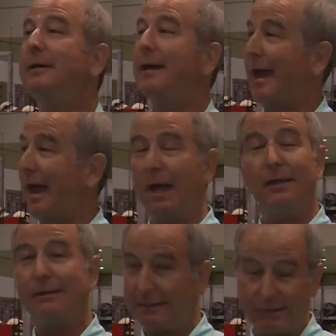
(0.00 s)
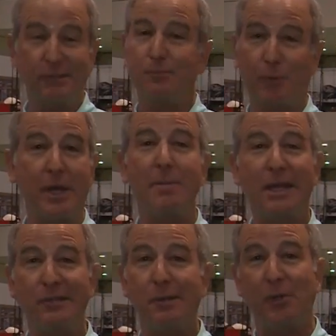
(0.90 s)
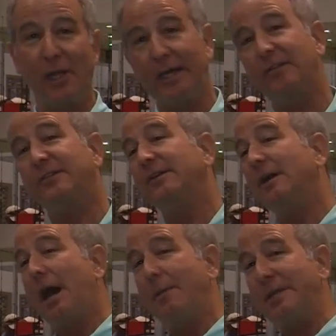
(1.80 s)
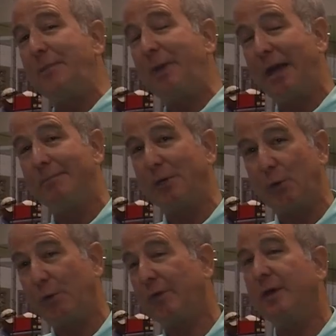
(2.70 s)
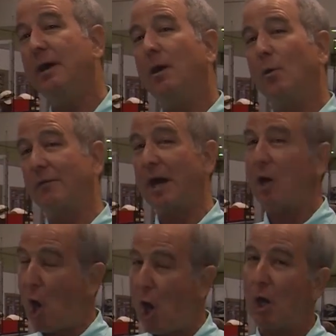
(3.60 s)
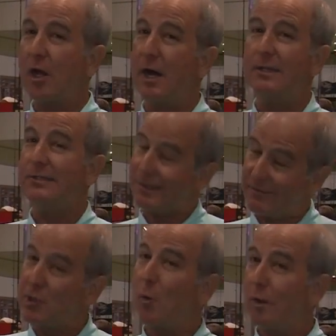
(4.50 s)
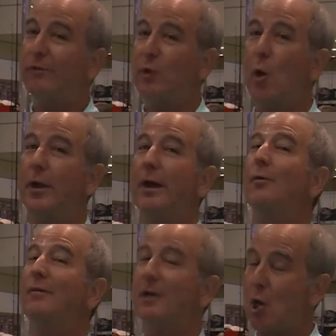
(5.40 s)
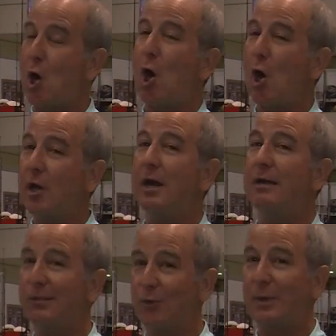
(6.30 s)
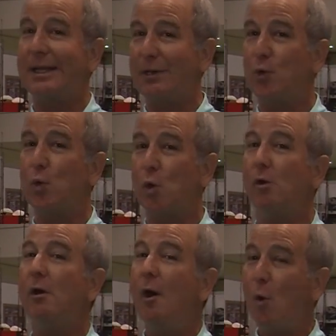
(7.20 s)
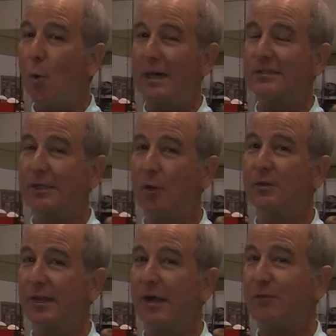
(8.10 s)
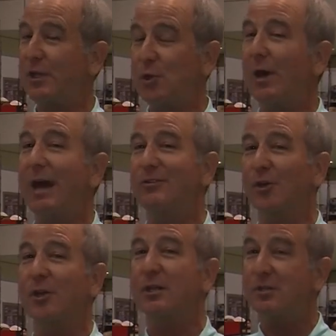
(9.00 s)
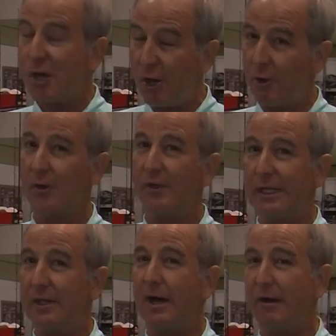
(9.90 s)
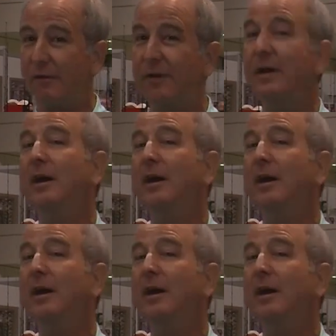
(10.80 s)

And this is a pretty amazing place. I'm in the PENN booth. We've got all kinds of, even though we're in Florida, we've got all kinds of really cool West Coast stuff that you guys are gonna totally love.